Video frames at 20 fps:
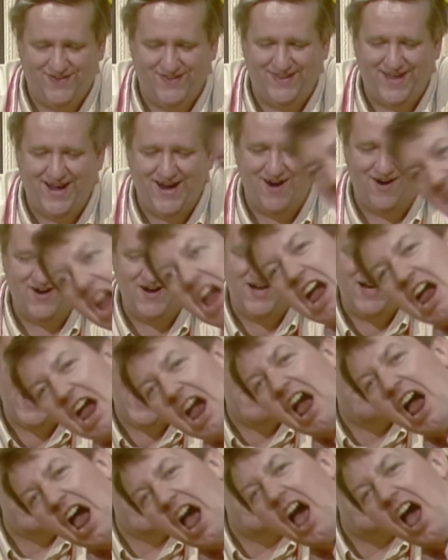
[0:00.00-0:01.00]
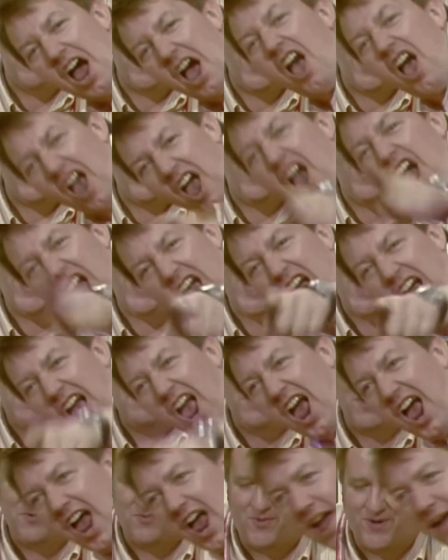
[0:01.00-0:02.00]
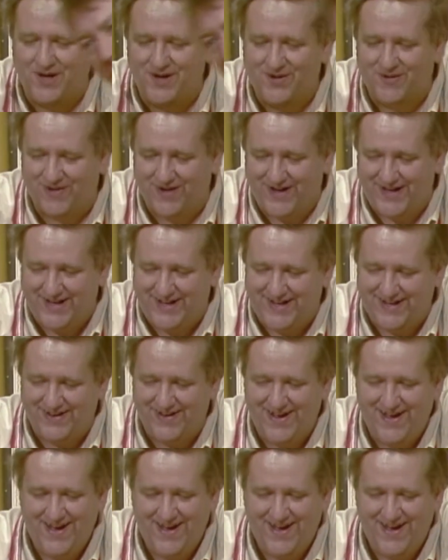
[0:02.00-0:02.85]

They are yeah. never bitter, even when green.